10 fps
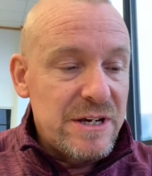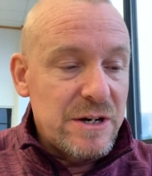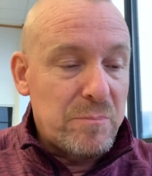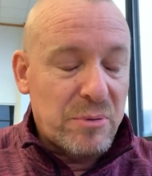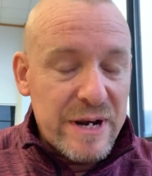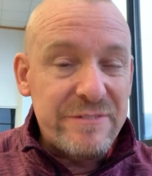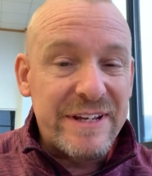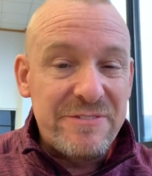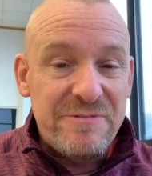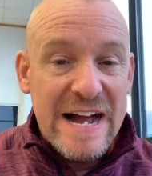bravely
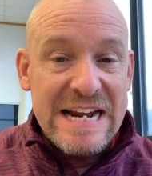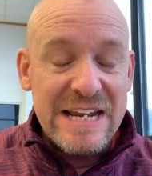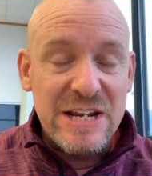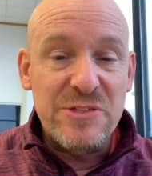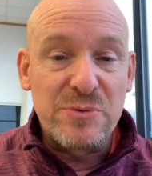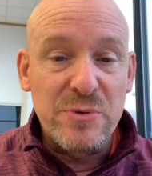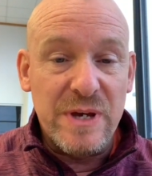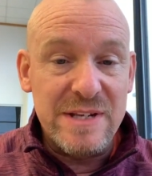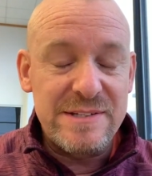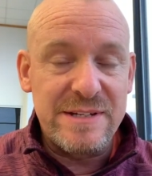fighting through
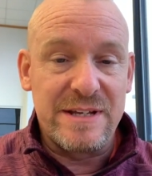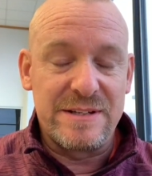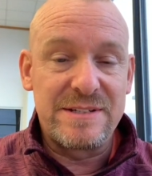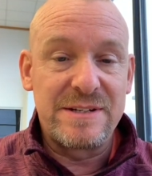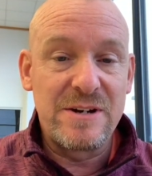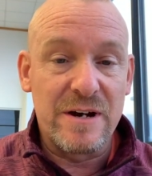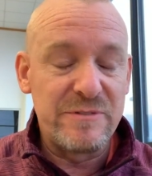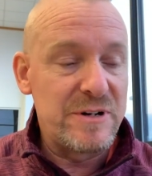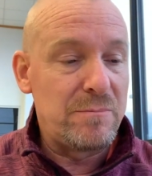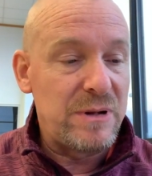incidents, covered
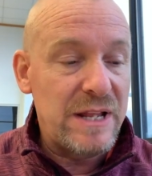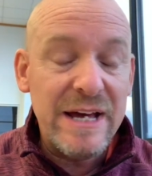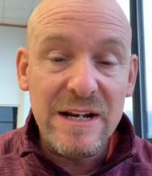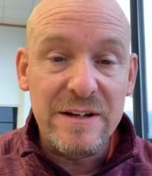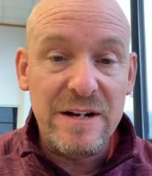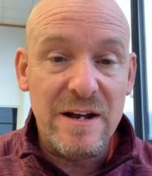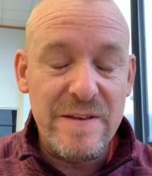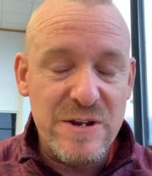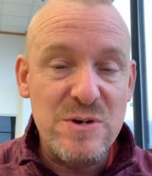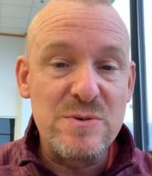in blood on the
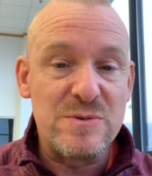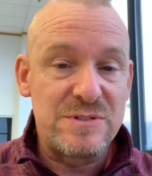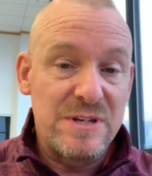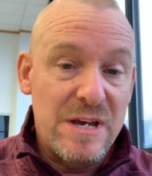news.